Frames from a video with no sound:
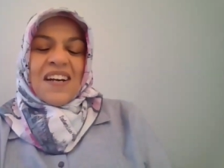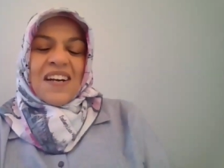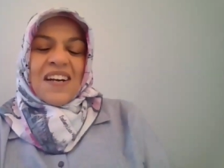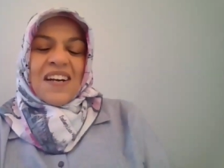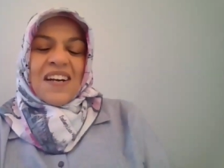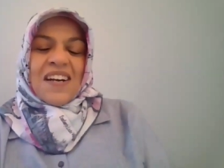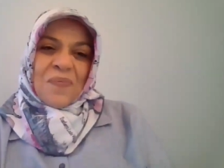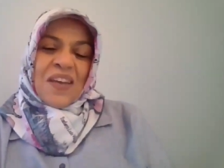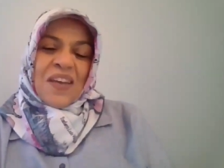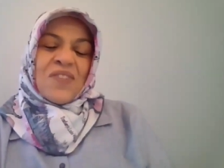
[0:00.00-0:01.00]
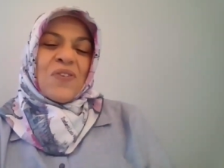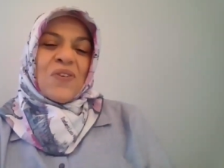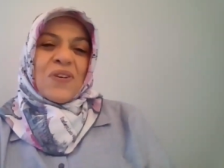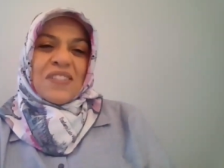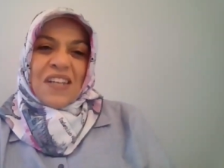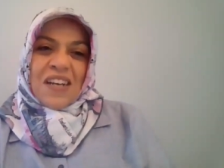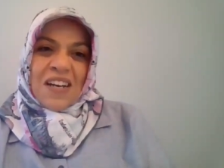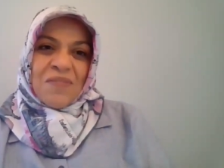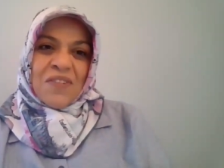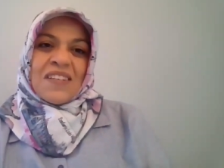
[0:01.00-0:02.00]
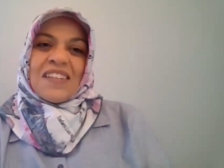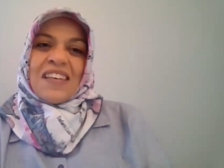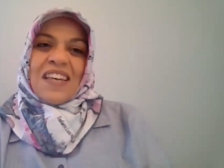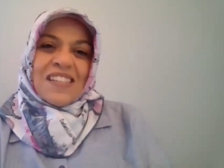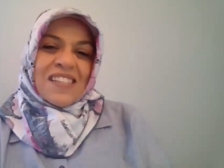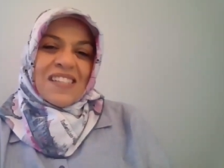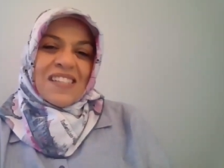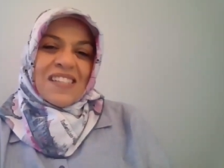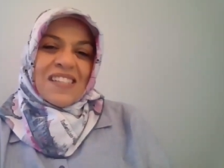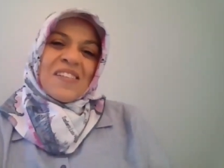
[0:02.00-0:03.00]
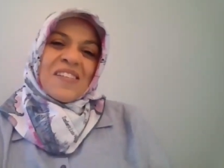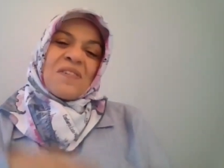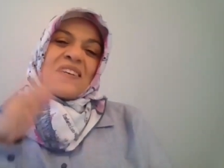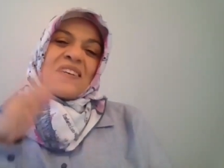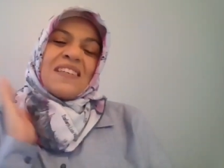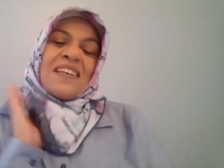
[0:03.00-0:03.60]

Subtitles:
Thank you for your time, your dedication, your support.